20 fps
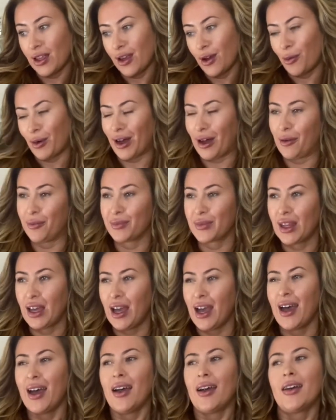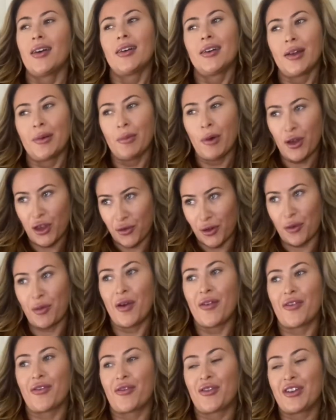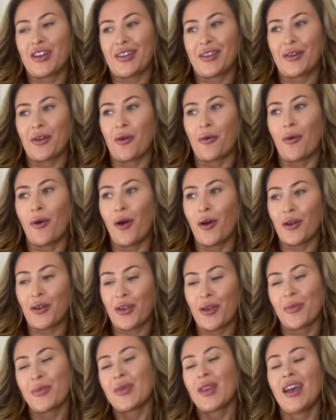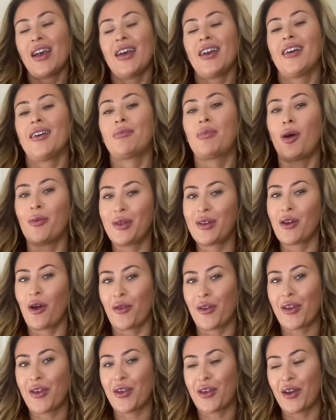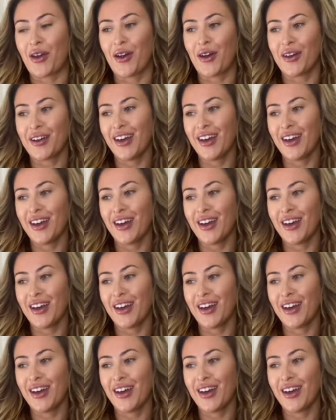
Well, most of it's perfect for the daily dog walks. Probably not this skirt.